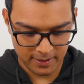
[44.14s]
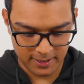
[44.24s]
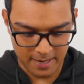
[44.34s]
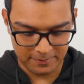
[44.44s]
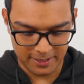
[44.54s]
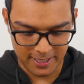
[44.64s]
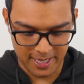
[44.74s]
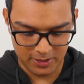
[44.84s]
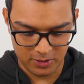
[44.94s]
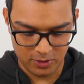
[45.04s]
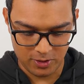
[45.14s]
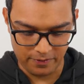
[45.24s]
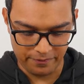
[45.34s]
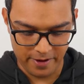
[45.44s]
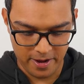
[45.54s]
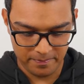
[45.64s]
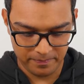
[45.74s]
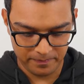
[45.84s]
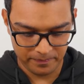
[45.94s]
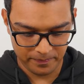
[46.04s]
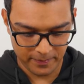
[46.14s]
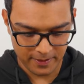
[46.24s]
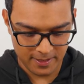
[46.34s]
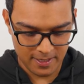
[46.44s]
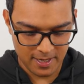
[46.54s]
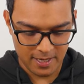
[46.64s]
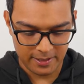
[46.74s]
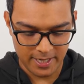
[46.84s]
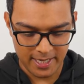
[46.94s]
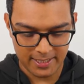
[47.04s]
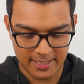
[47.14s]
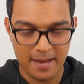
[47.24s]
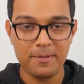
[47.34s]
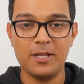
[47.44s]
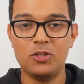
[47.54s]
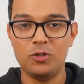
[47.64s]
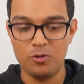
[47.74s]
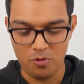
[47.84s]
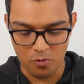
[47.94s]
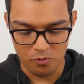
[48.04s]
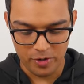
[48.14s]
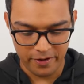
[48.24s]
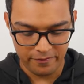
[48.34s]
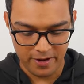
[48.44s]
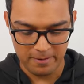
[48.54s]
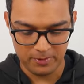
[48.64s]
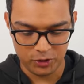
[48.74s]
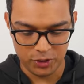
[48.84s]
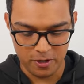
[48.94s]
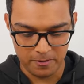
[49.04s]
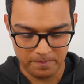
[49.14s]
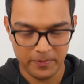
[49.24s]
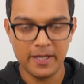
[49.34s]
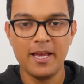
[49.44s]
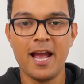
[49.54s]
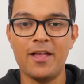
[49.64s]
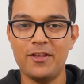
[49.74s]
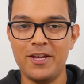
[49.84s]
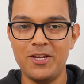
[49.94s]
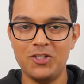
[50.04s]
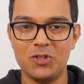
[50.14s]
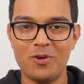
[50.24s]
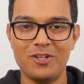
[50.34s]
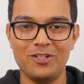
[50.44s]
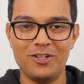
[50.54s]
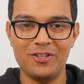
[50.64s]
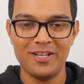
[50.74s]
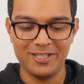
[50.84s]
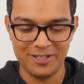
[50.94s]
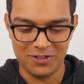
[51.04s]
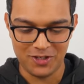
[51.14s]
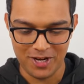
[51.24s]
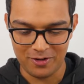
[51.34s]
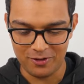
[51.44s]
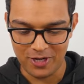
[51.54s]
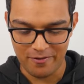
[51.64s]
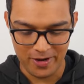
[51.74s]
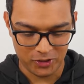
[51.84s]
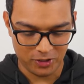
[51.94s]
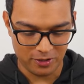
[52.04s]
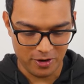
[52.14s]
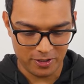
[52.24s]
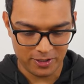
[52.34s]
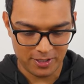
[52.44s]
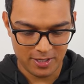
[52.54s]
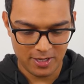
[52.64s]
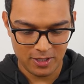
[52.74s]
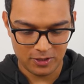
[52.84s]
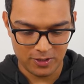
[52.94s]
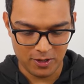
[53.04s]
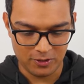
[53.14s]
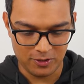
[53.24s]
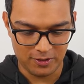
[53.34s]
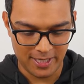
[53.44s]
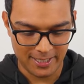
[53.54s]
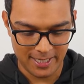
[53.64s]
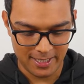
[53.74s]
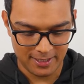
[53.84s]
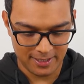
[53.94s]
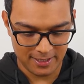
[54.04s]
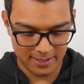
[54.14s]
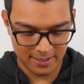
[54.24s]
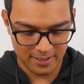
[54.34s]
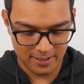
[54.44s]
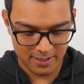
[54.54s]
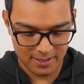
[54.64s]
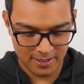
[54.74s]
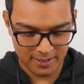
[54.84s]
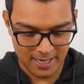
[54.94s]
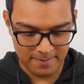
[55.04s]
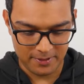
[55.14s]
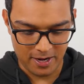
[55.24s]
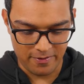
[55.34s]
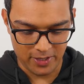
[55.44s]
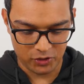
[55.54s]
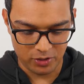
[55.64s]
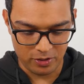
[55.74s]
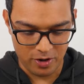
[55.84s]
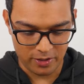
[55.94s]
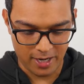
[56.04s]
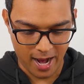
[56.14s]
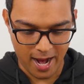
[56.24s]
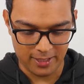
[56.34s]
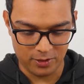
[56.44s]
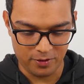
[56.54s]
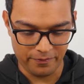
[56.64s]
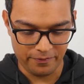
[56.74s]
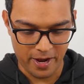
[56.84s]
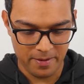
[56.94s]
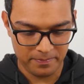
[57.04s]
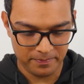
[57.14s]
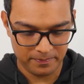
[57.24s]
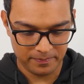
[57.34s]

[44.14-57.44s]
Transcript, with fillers: Tap the ticks to confirm. The next step is to reframe the shot. And the easiest way to do this is to turn on direction lock. So go to settings, tap direction lock and confirm